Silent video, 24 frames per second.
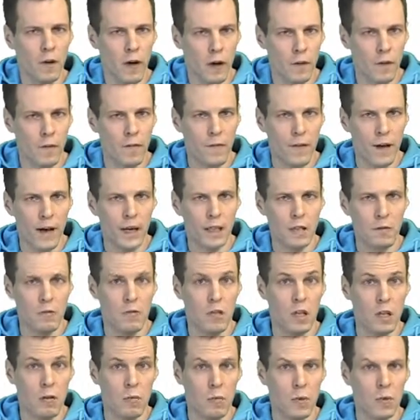the factors
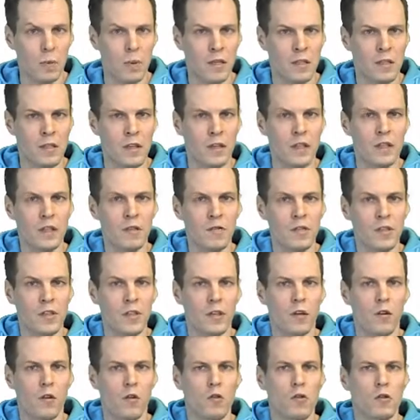that represent the interesting
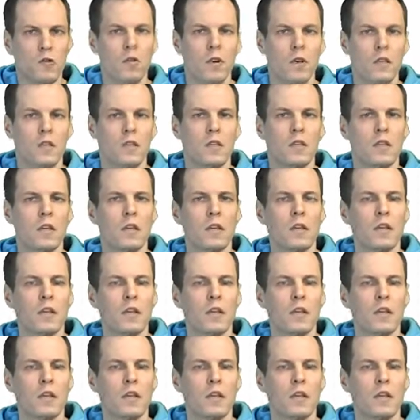constructs.